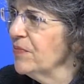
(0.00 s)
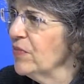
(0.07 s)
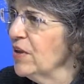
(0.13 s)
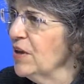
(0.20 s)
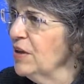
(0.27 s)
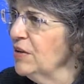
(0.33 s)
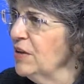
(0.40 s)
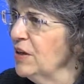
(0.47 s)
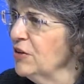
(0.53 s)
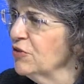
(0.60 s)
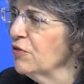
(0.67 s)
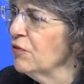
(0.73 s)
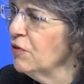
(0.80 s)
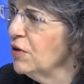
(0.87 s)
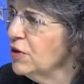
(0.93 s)
in these
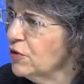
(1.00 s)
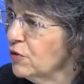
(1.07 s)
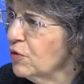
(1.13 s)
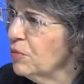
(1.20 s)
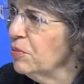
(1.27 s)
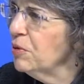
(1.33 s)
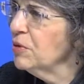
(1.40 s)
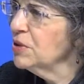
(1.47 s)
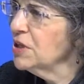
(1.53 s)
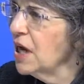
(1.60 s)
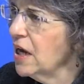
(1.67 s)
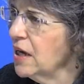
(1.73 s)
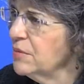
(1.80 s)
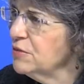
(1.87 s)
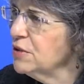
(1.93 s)
vulnerable
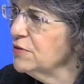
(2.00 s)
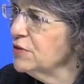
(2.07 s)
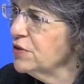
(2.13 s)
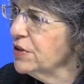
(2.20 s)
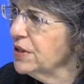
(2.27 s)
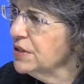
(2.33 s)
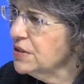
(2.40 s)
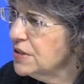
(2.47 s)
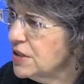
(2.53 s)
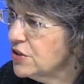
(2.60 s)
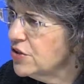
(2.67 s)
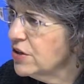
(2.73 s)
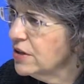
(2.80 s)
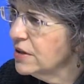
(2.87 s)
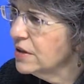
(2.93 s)
times of
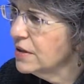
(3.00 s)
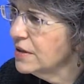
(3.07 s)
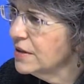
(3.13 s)
transition.